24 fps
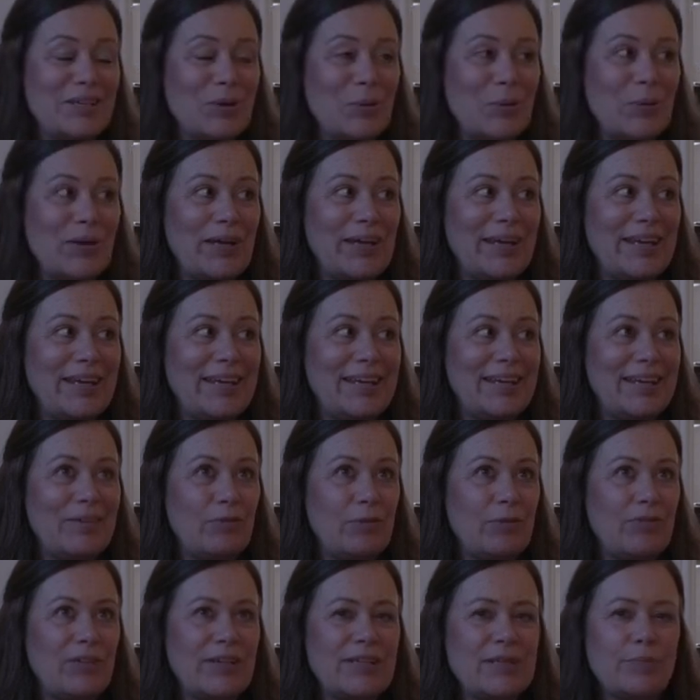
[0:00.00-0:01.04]

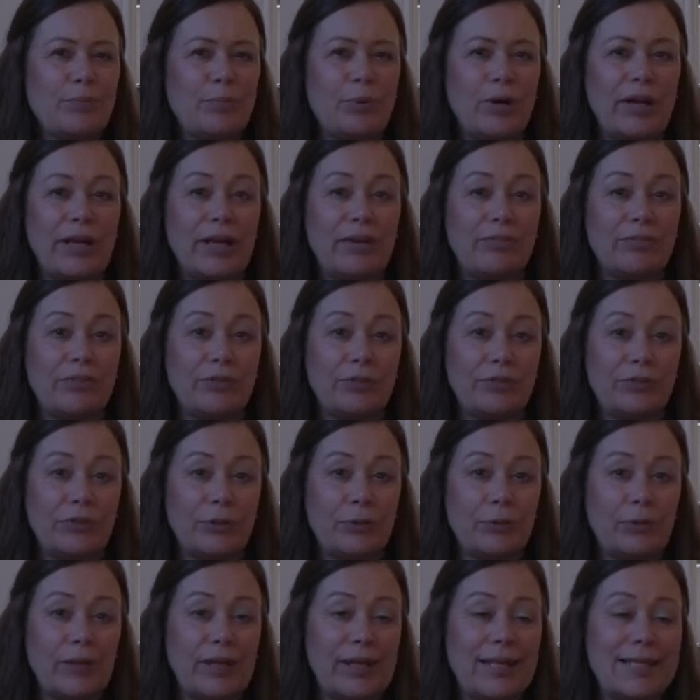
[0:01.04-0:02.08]
we've had a break for a few
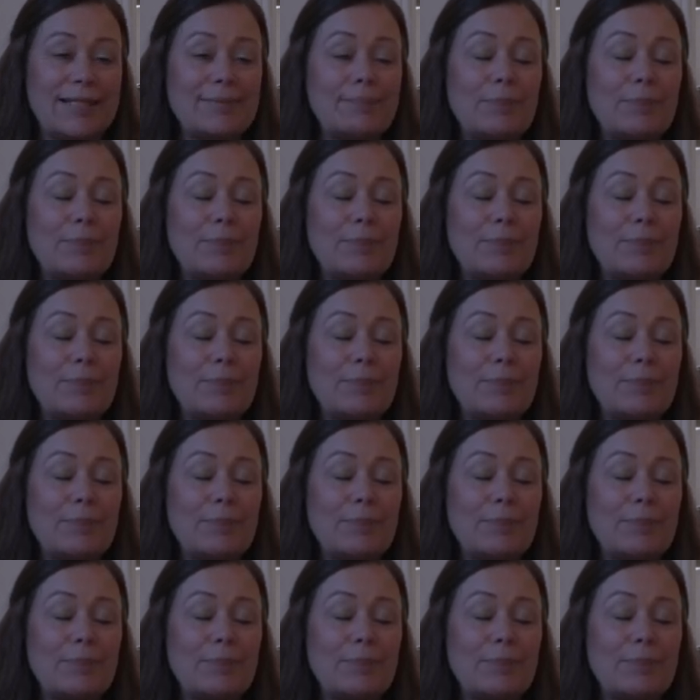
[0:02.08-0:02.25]
weeks,